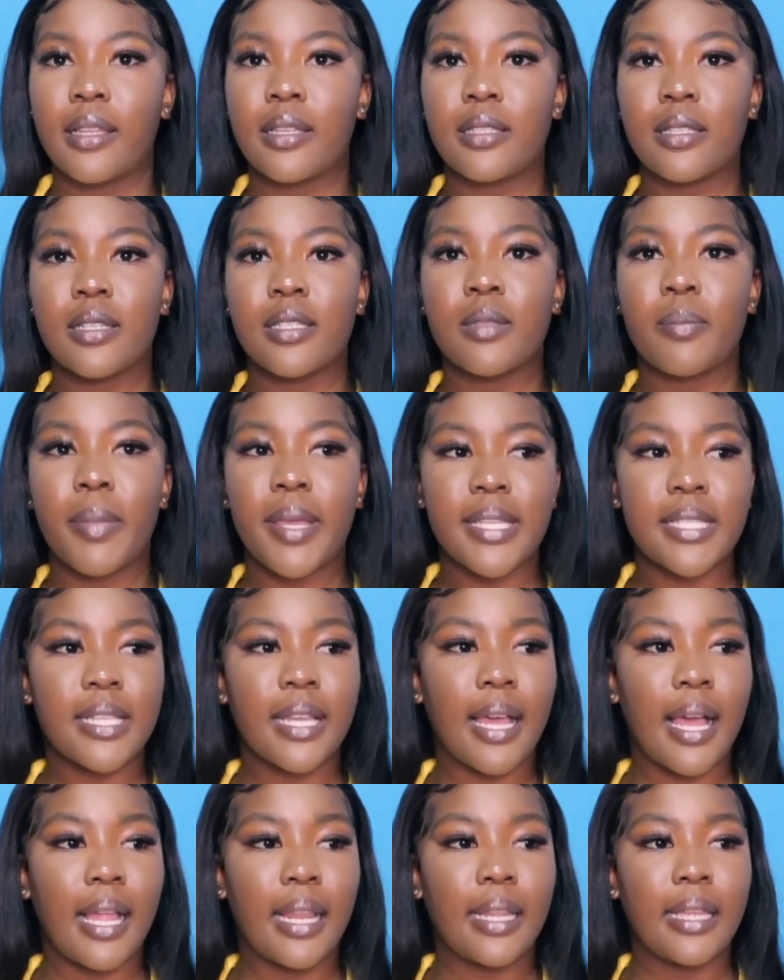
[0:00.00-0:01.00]
this is
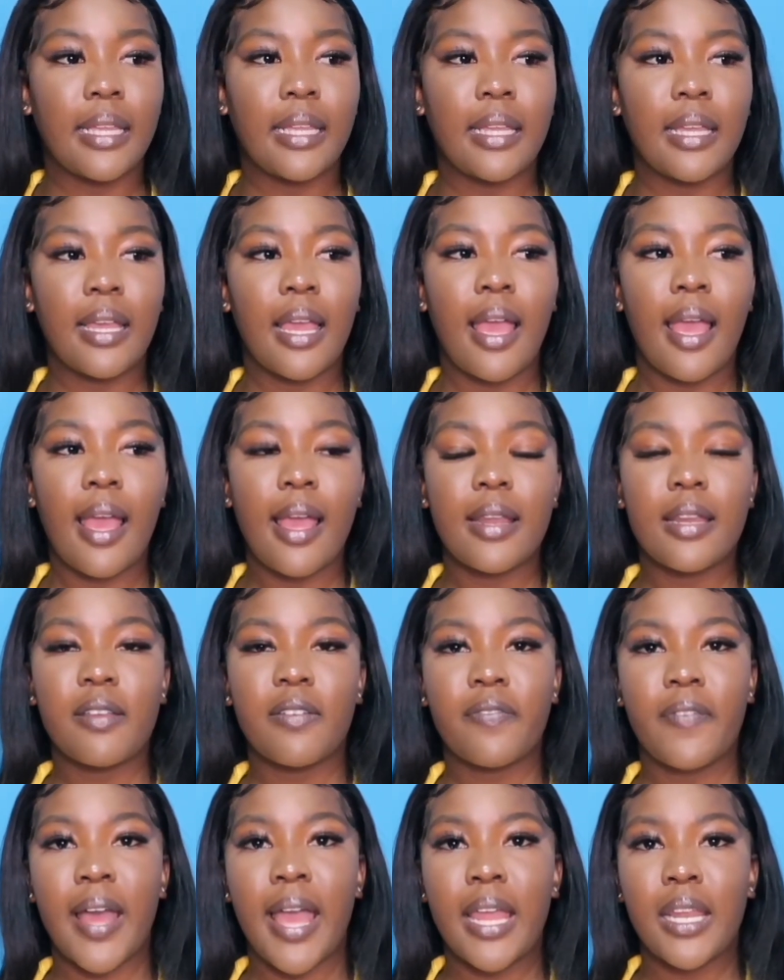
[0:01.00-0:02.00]
basically
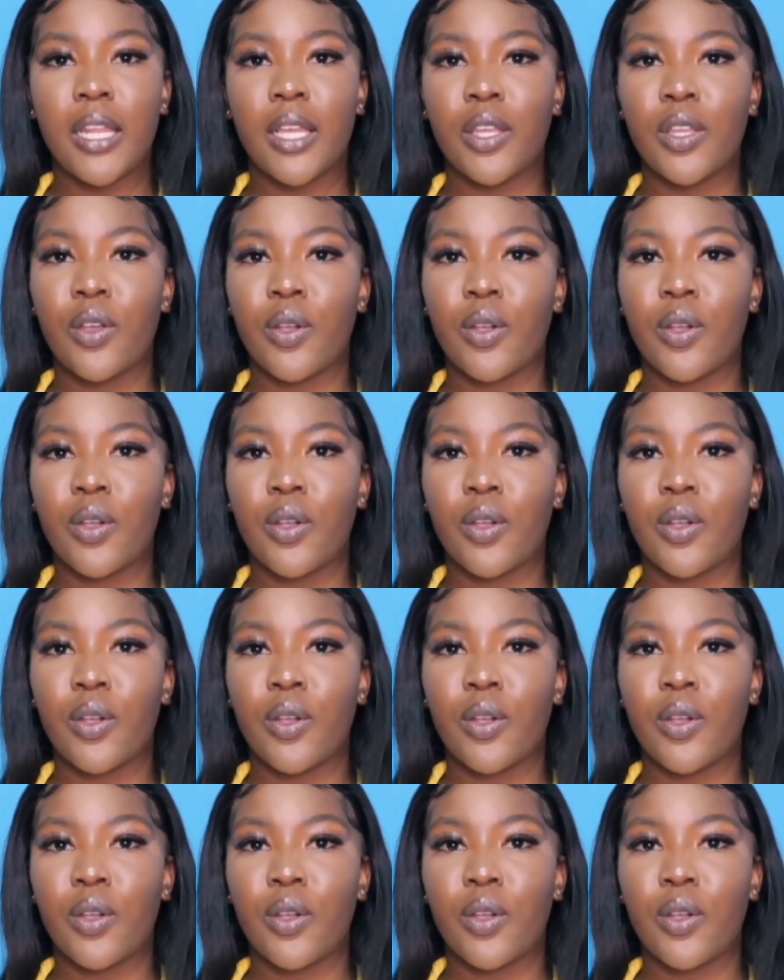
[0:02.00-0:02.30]
defining